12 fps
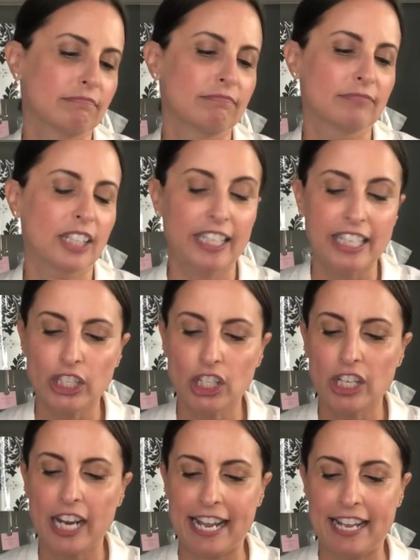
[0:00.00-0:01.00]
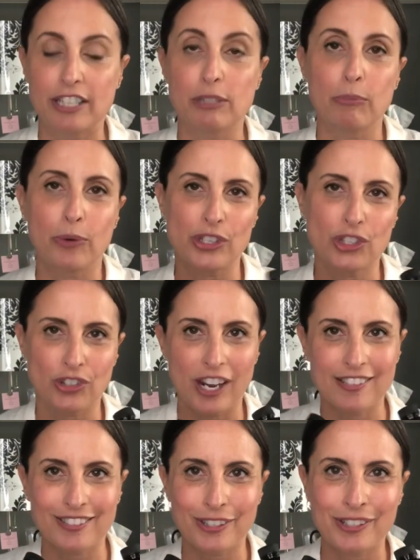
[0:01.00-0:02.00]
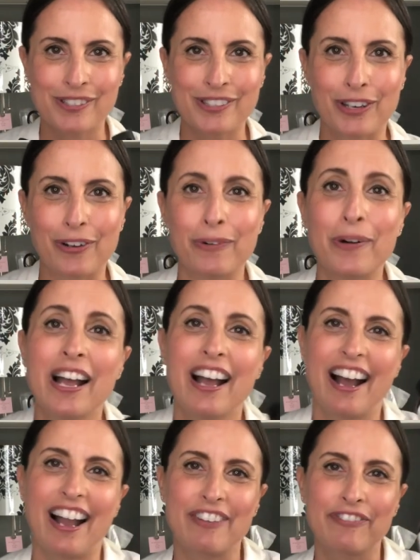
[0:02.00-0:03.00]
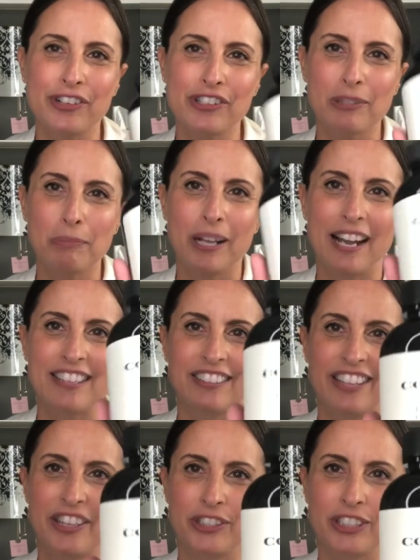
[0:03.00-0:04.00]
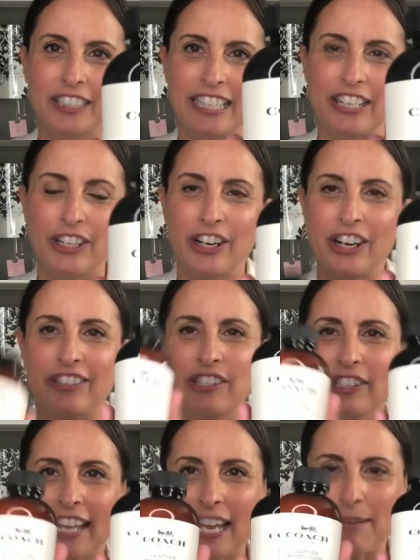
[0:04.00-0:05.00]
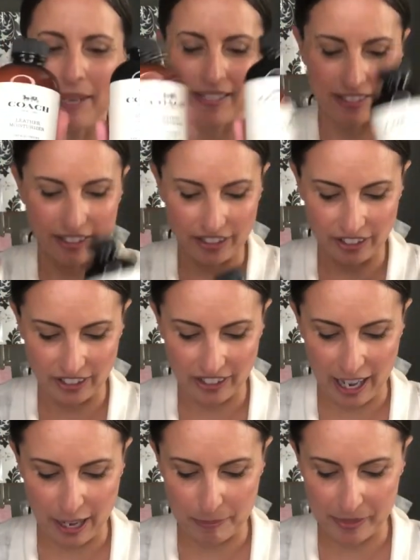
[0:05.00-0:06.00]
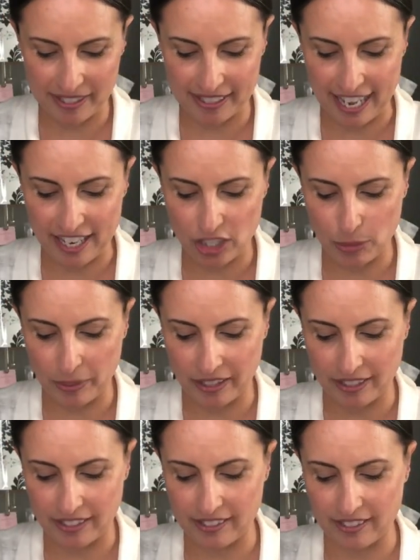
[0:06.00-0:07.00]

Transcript: cleaner and moisturizer. So I first applied the leather cleaner. This came as a little um, set with this